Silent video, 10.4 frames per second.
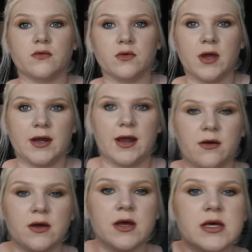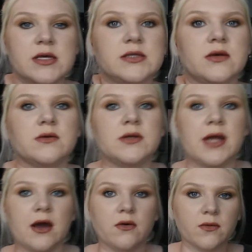Okay,
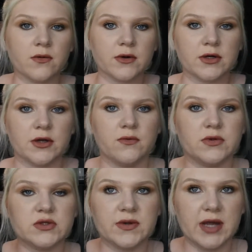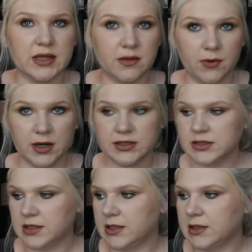now what we're going to do once we got the
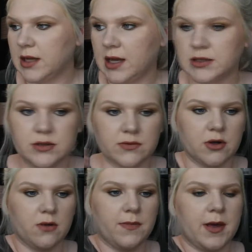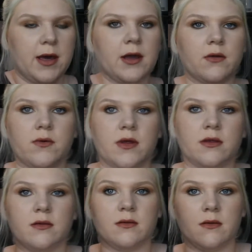braids done, I do want to go back
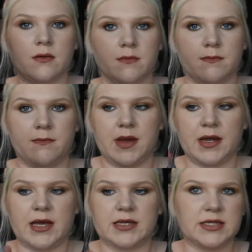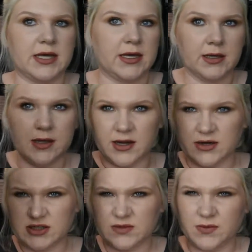with my Tang
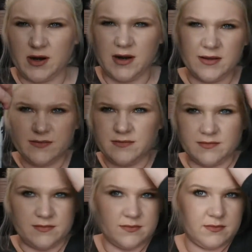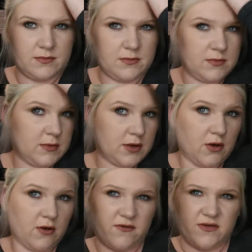hairspray,
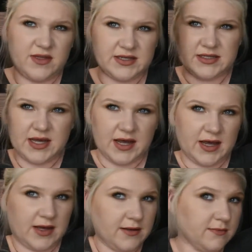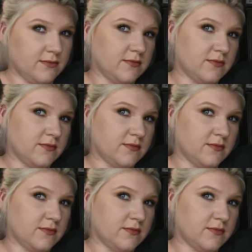go over this side,